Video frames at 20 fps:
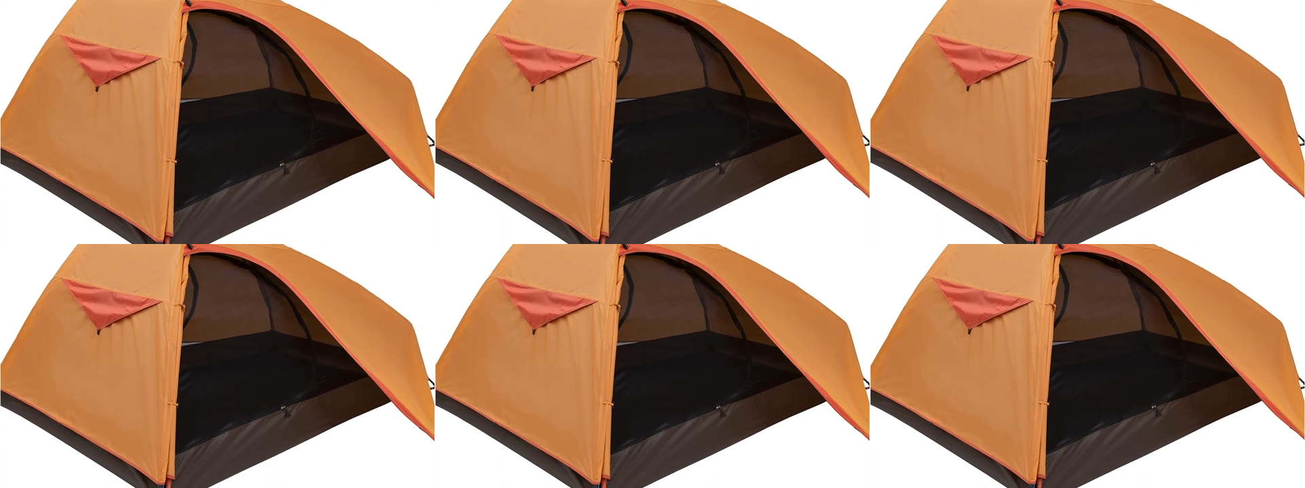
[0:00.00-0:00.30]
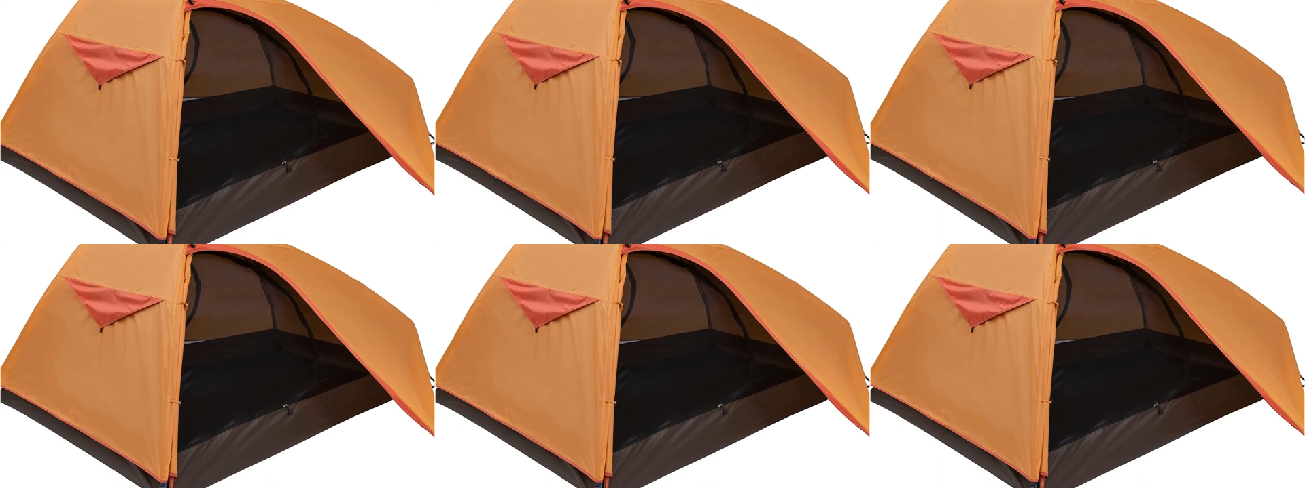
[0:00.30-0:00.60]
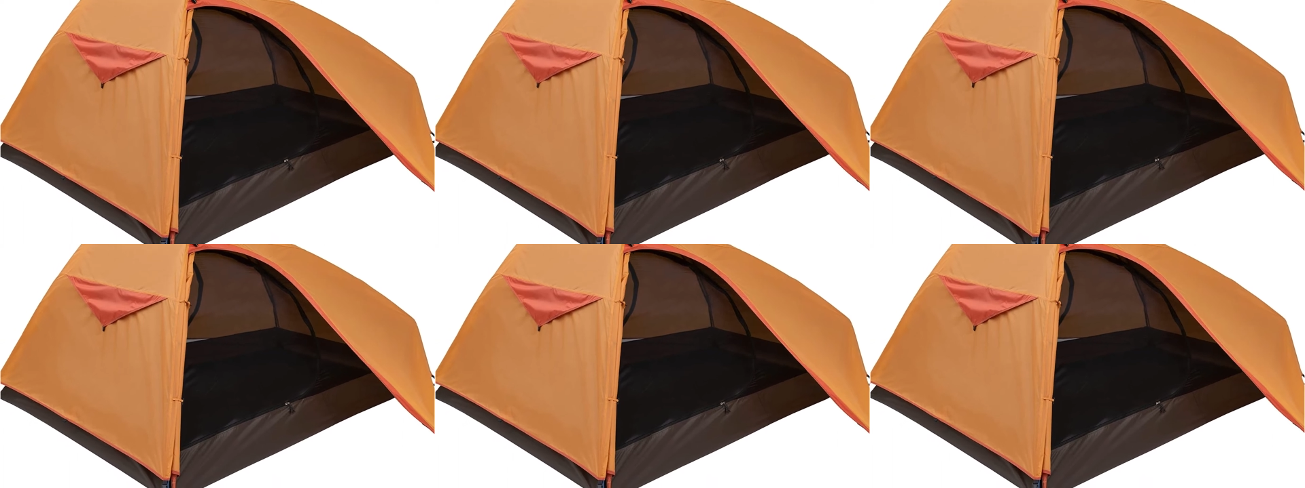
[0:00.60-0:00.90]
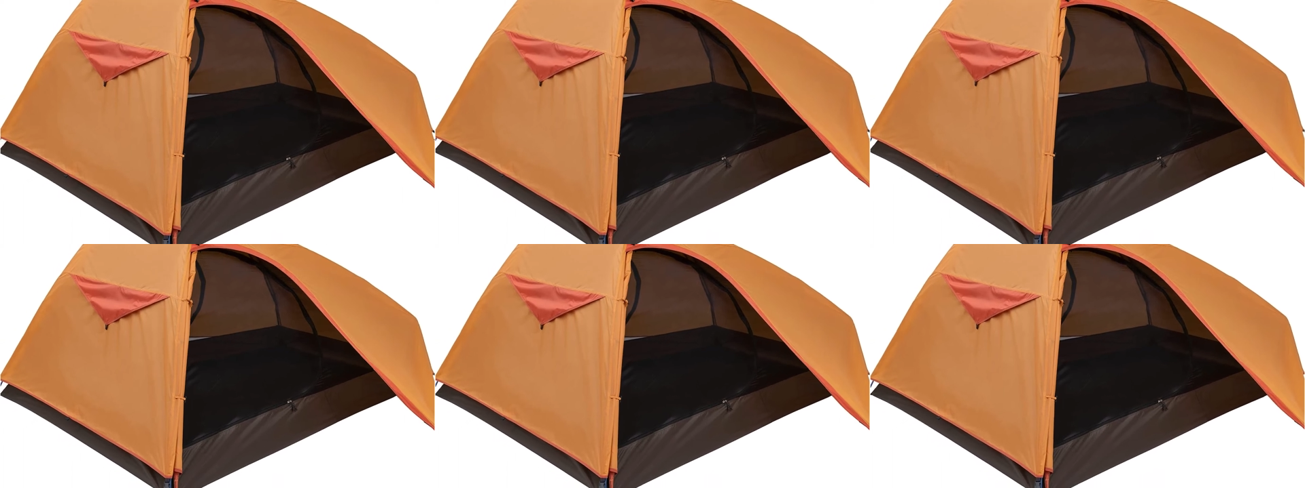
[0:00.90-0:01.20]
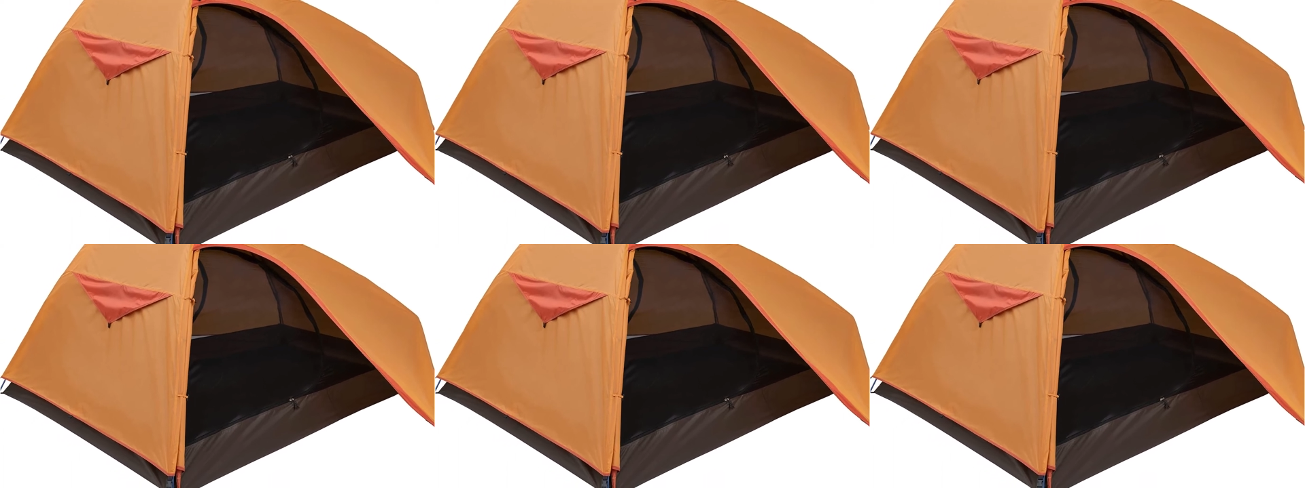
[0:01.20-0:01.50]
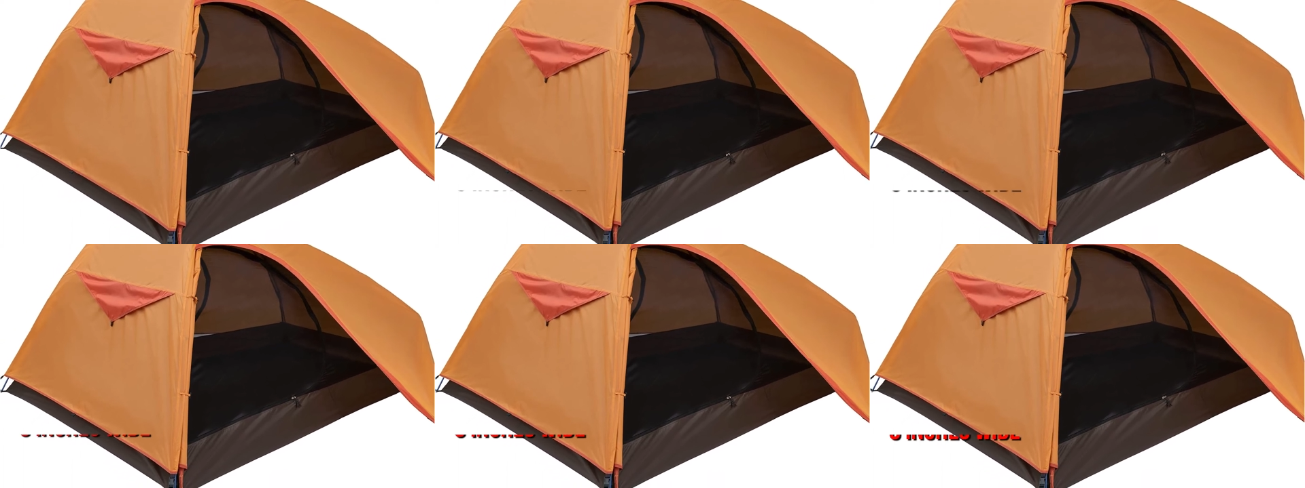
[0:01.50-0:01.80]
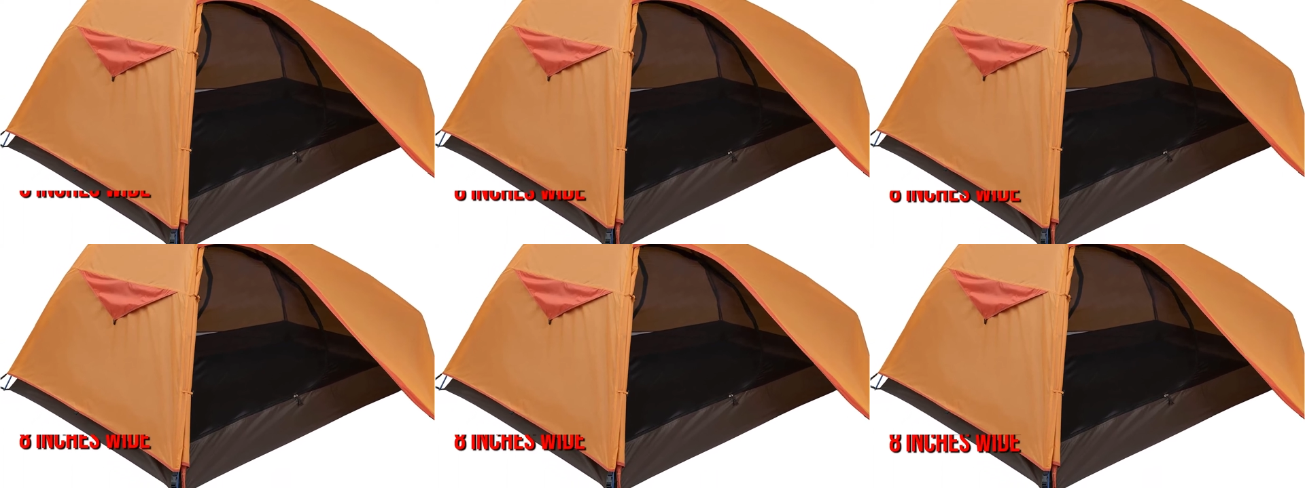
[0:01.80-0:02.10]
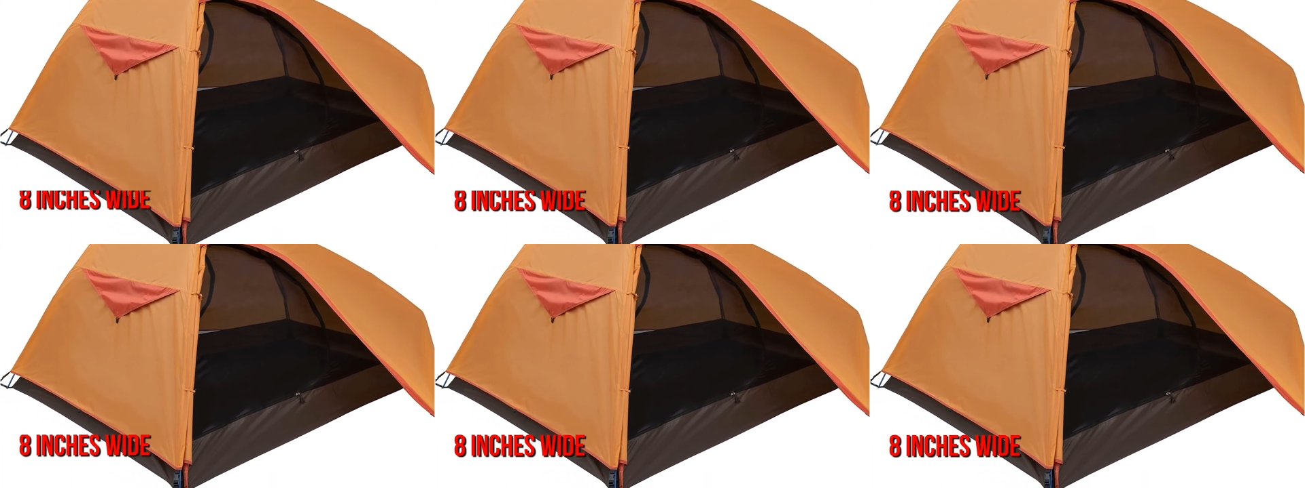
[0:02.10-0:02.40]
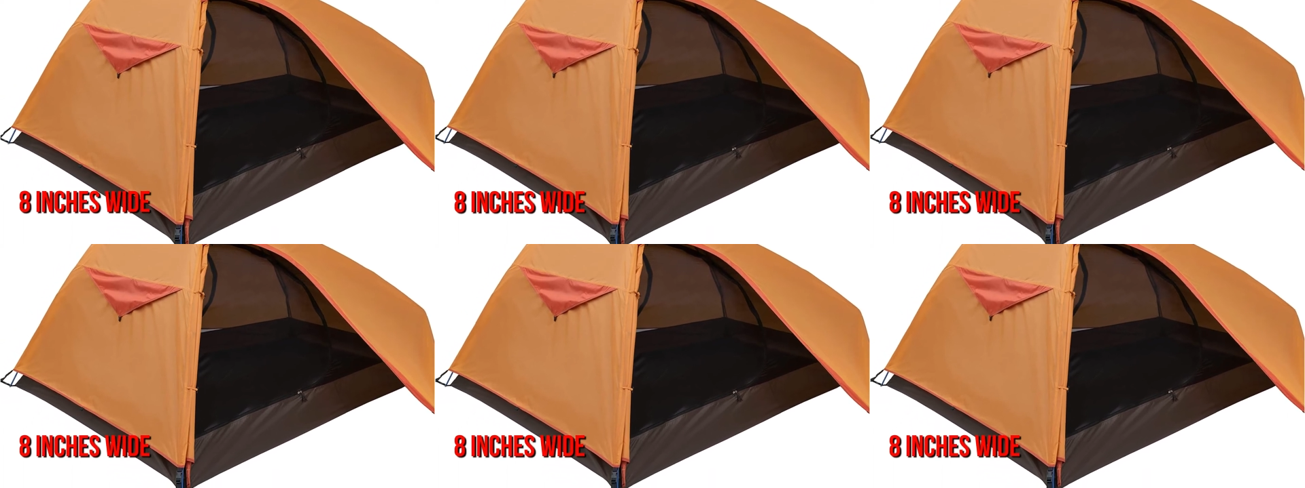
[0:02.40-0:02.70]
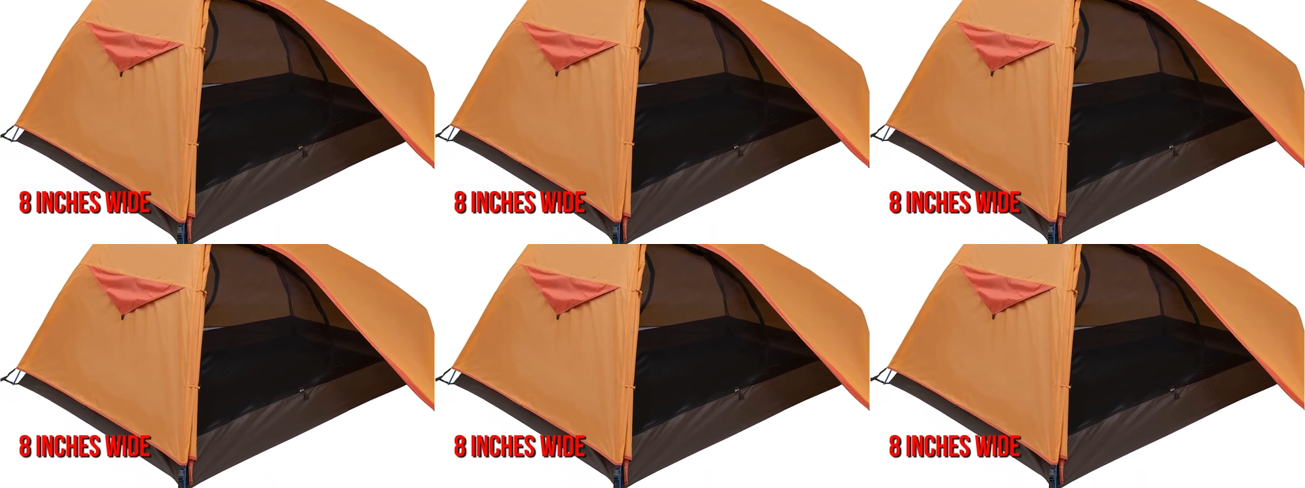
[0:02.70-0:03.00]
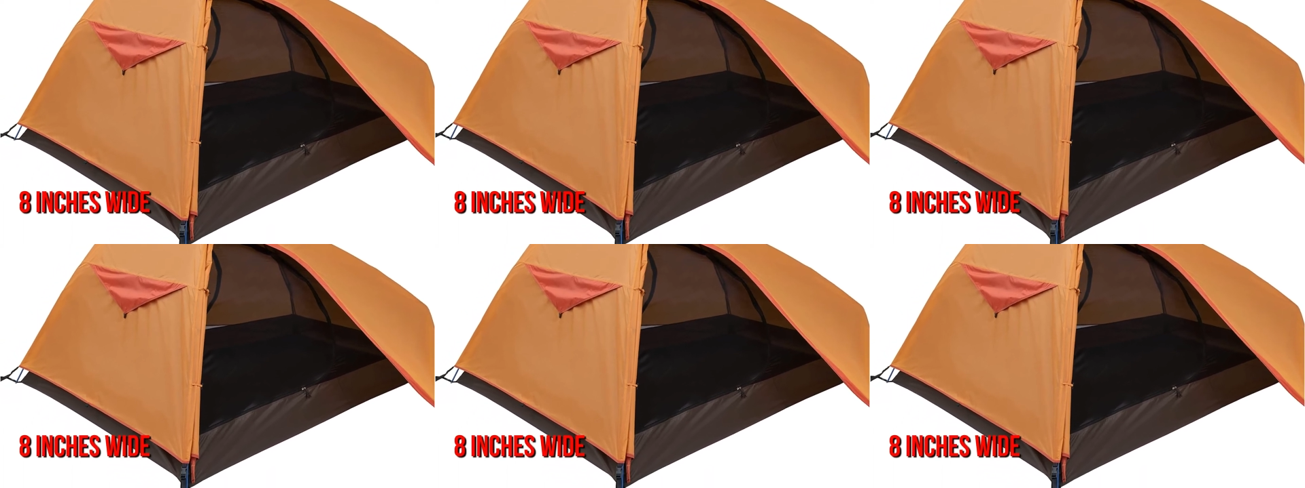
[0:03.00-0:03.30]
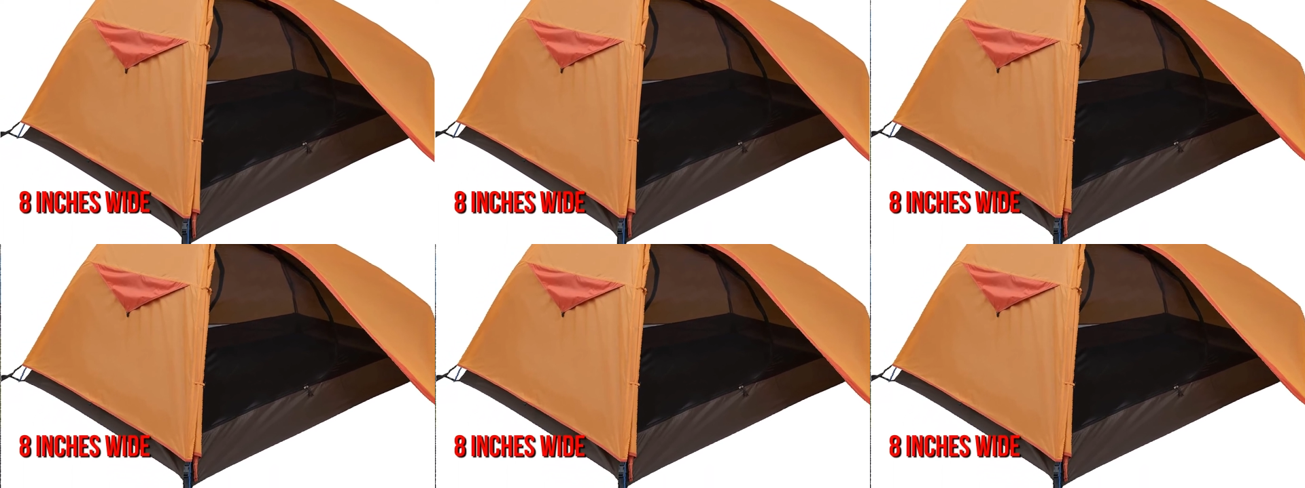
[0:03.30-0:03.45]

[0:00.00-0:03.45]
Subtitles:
Nobody's mouth can be seen.